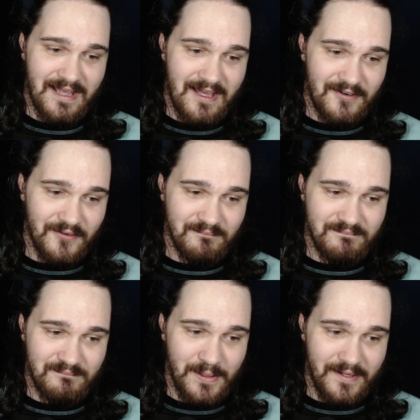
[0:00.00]
I don't know.
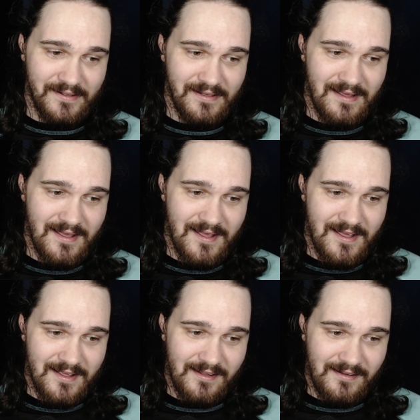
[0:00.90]
But,
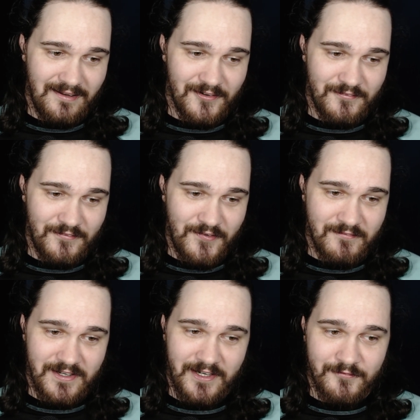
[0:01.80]
you know, if, you
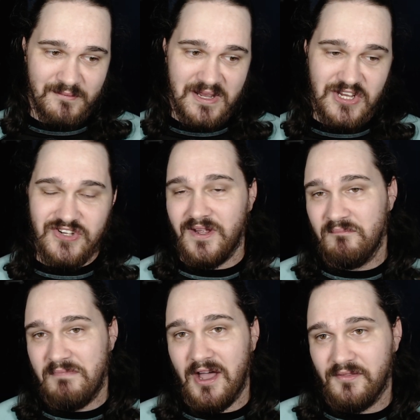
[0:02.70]
have any information
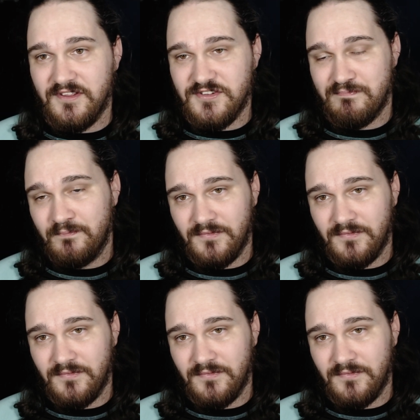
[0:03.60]
about this